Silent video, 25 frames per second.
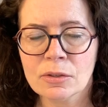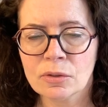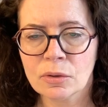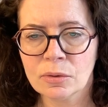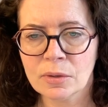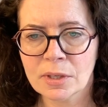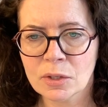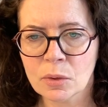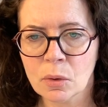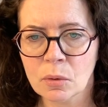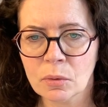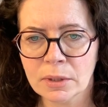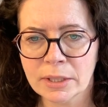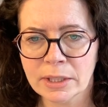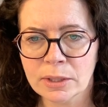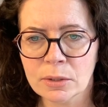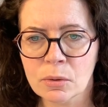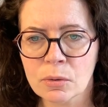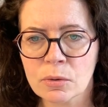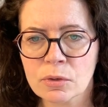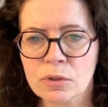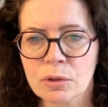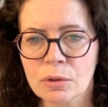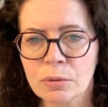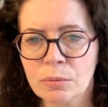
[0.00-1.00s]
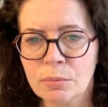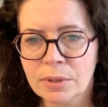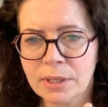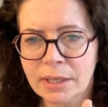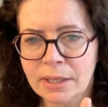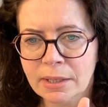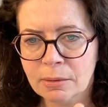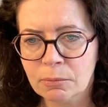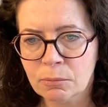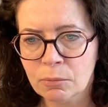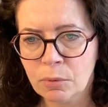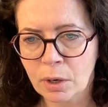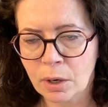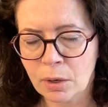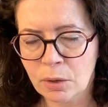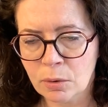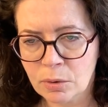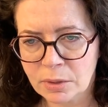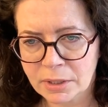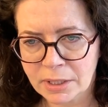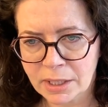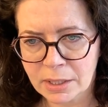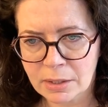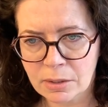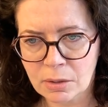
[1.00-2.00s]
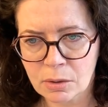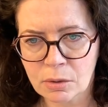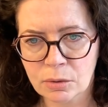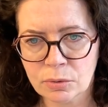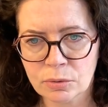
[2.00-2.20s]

So it's all legal, so we were looking